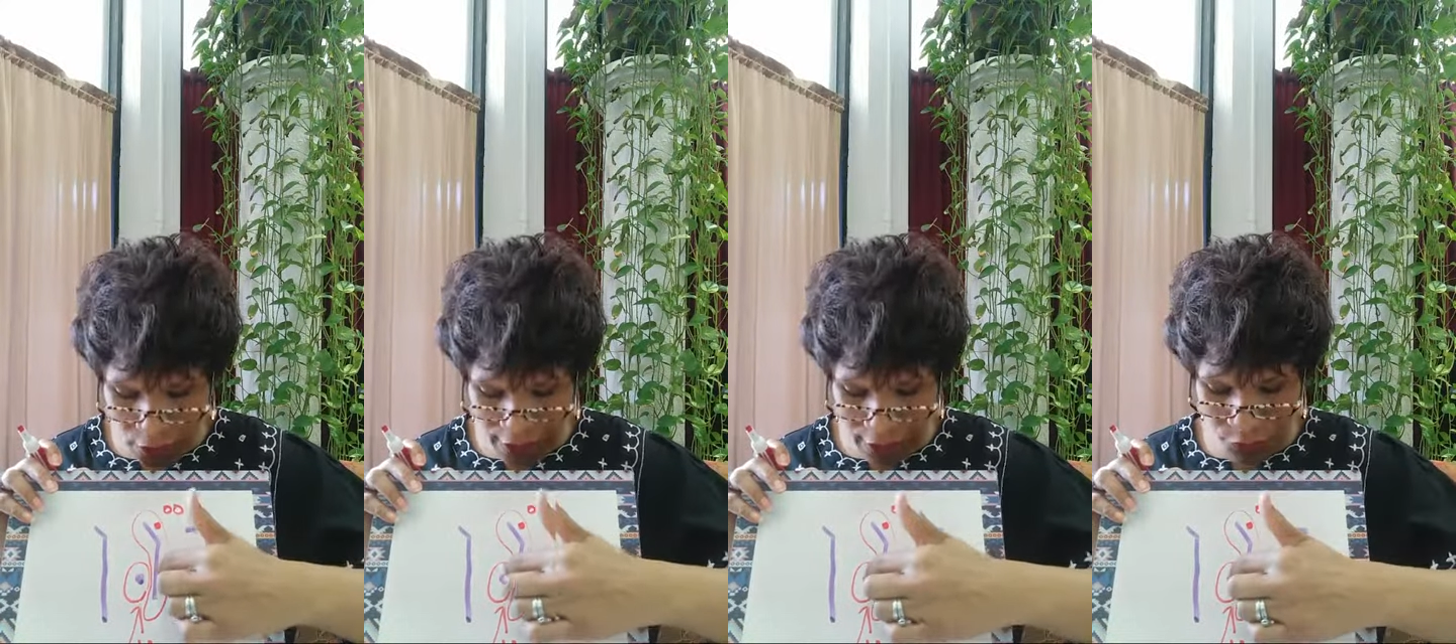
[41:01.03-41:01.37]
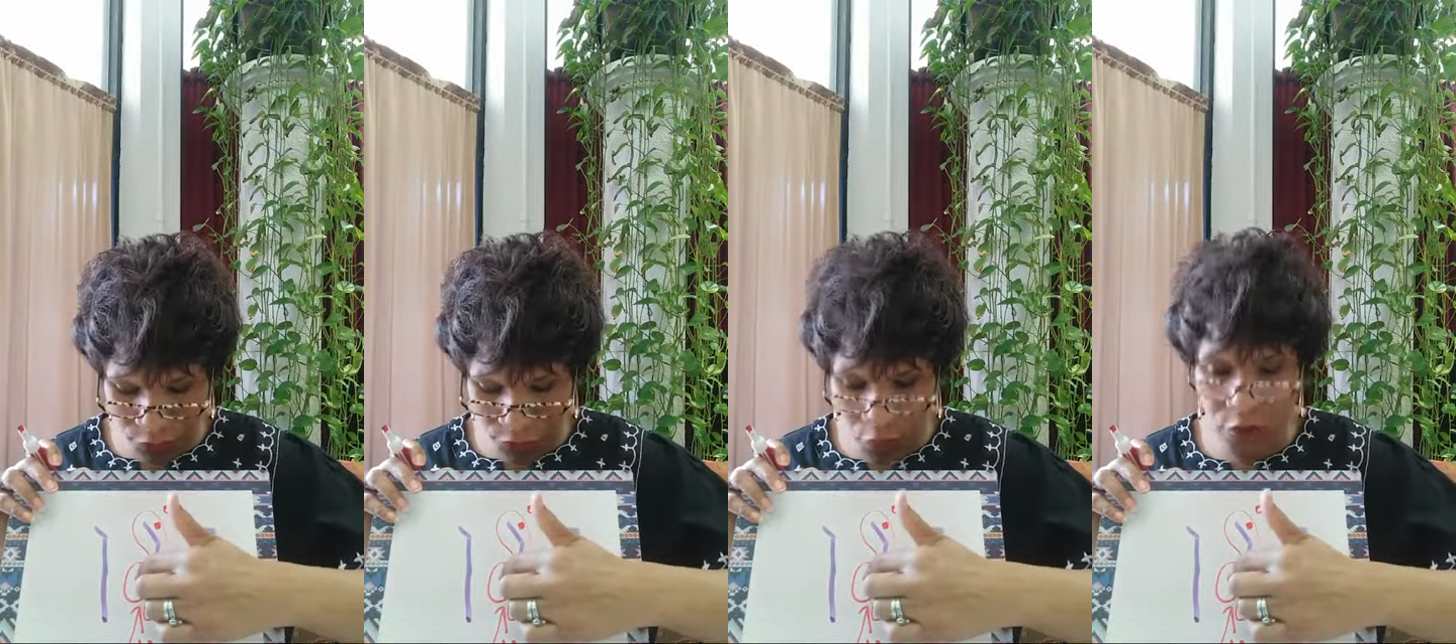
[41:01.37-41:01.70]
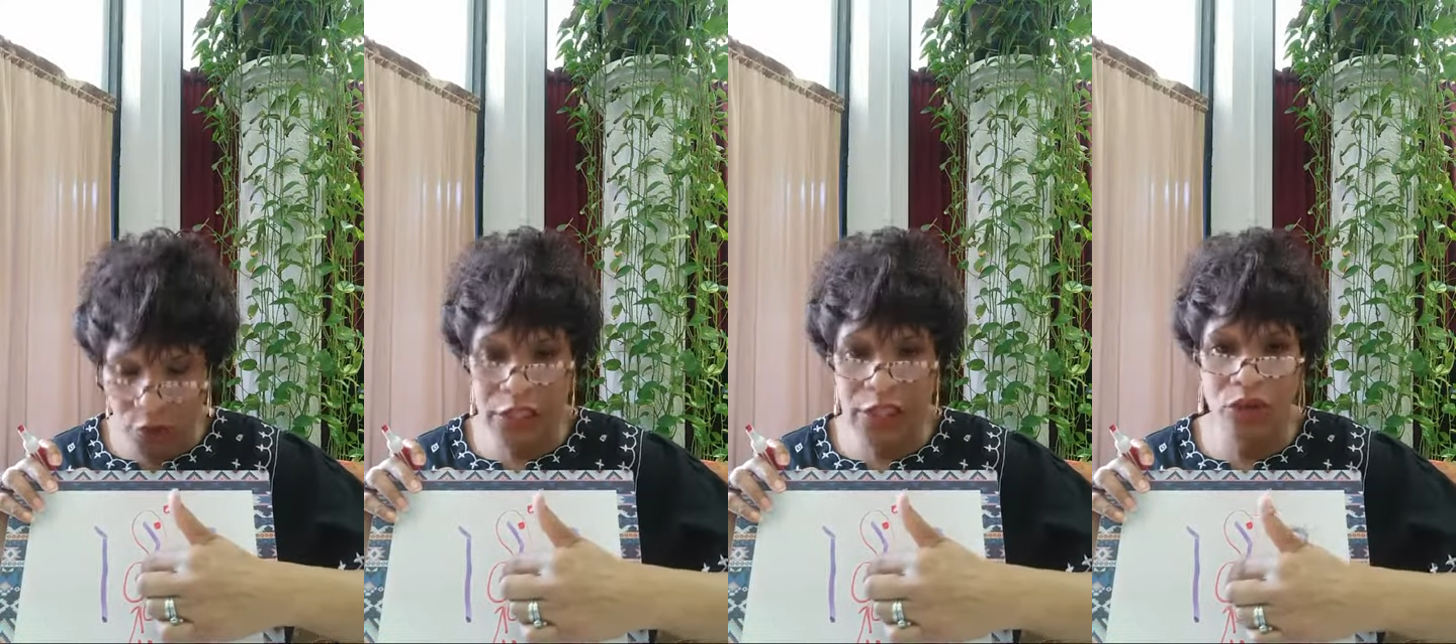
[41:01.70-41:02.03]
can
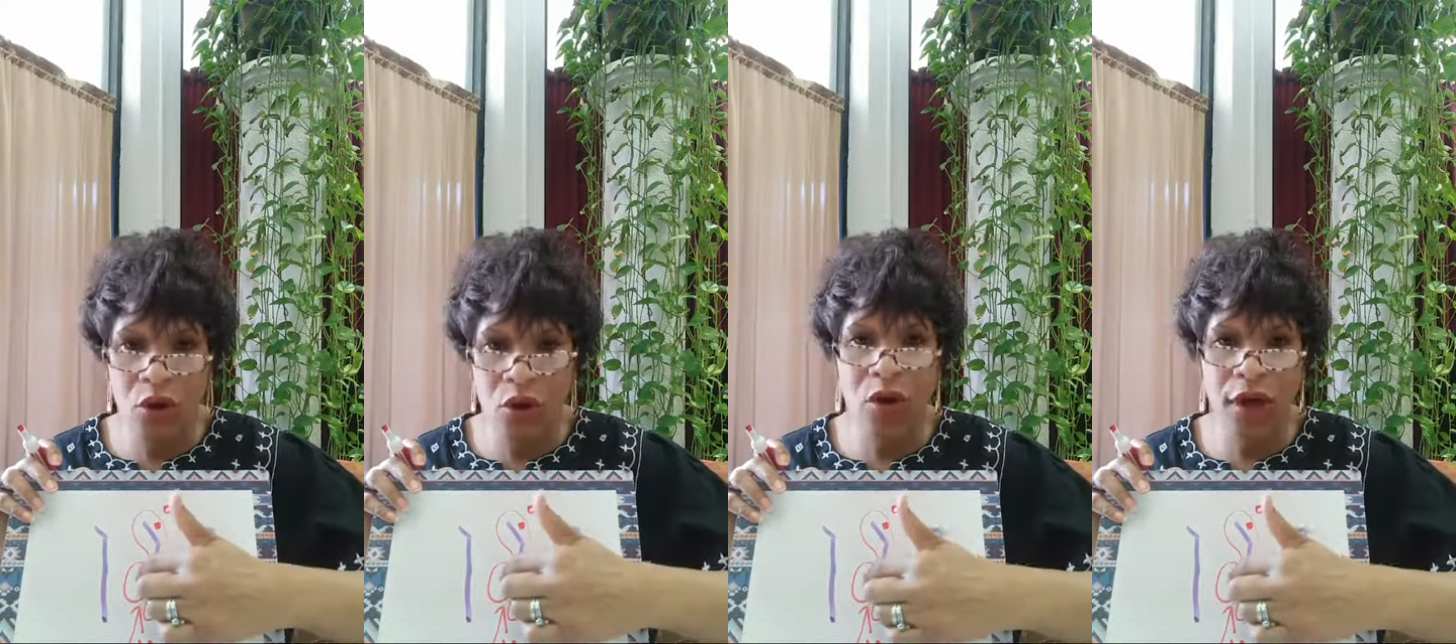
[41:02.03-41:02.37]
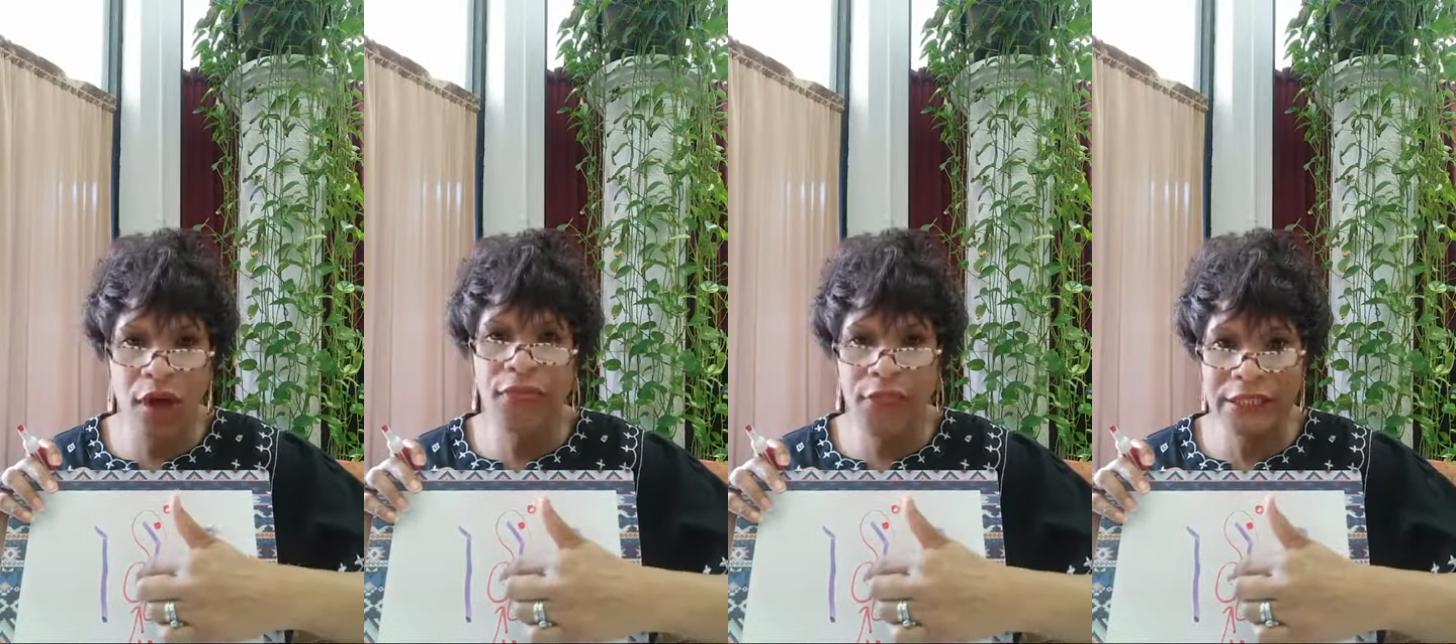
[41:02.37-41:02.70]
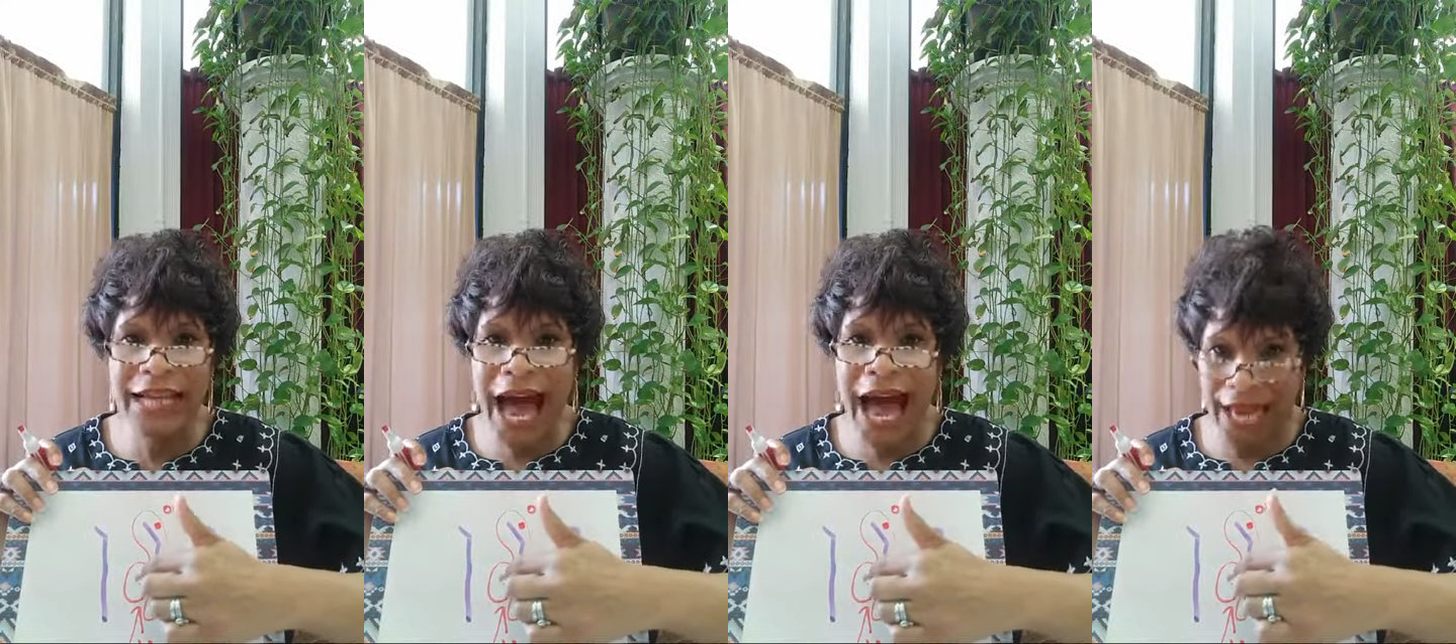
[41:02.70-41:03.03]
focus on the
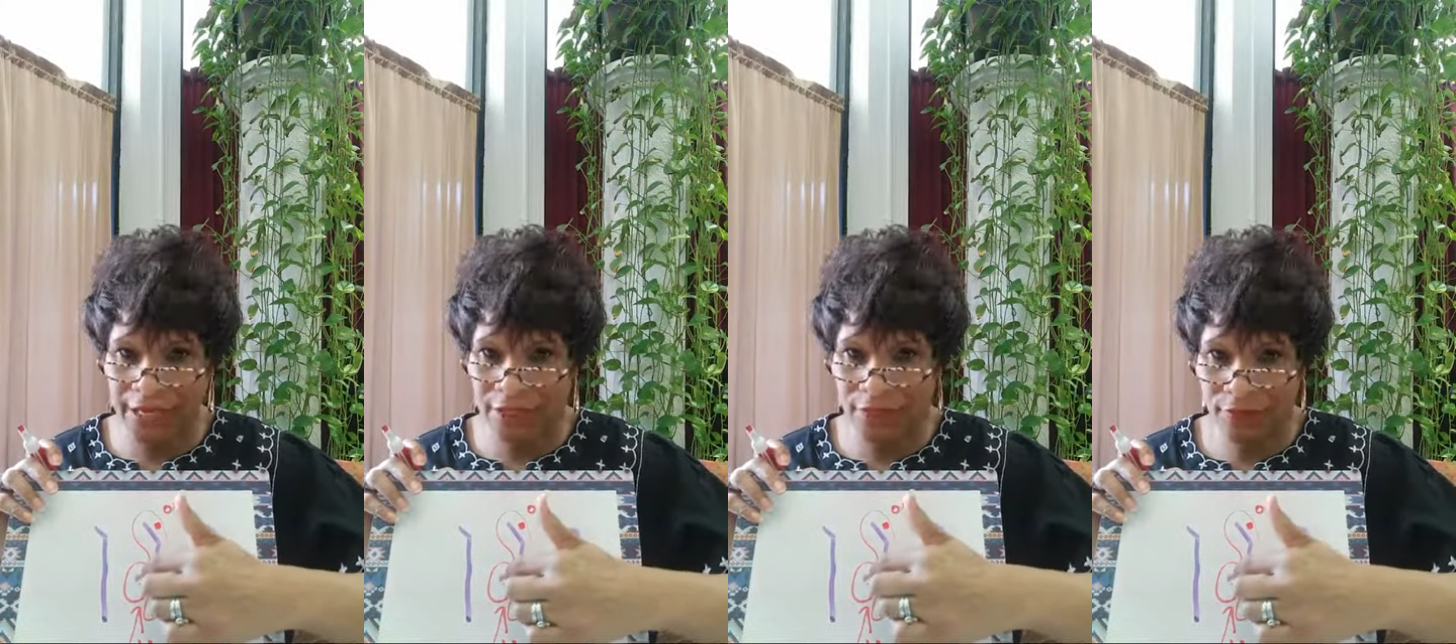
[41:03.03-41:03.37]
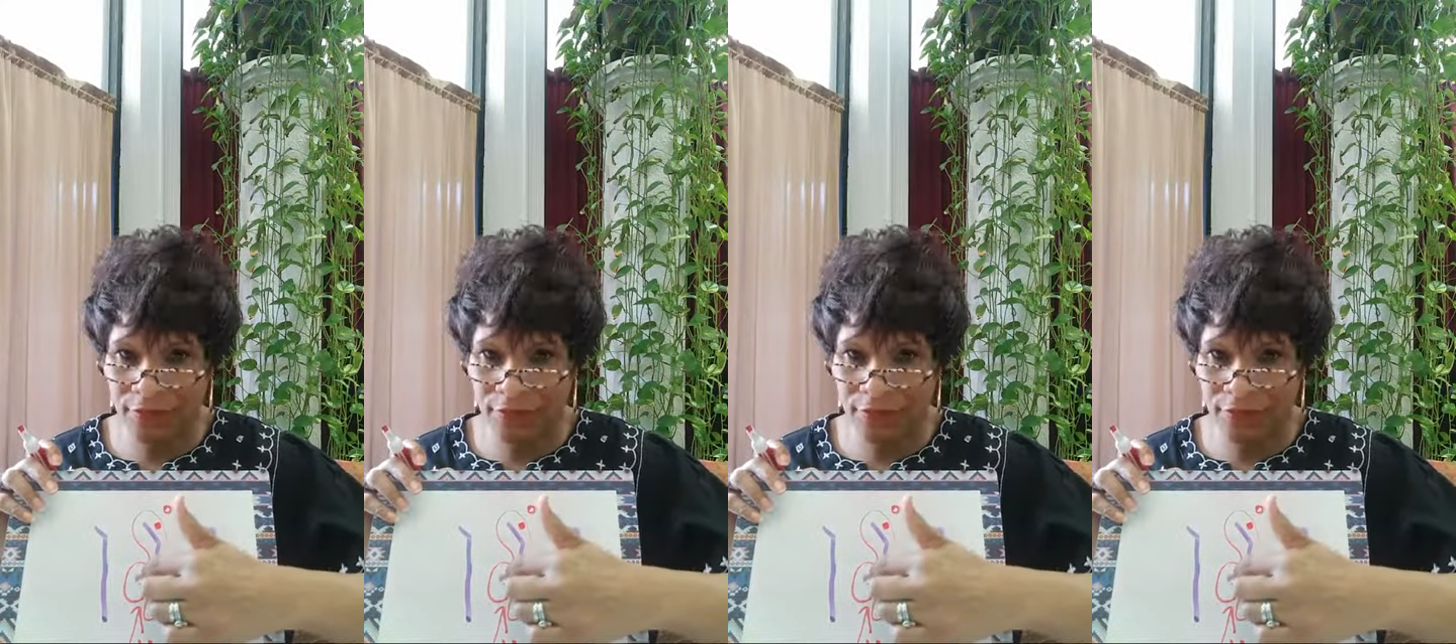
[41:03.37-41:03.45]
dot.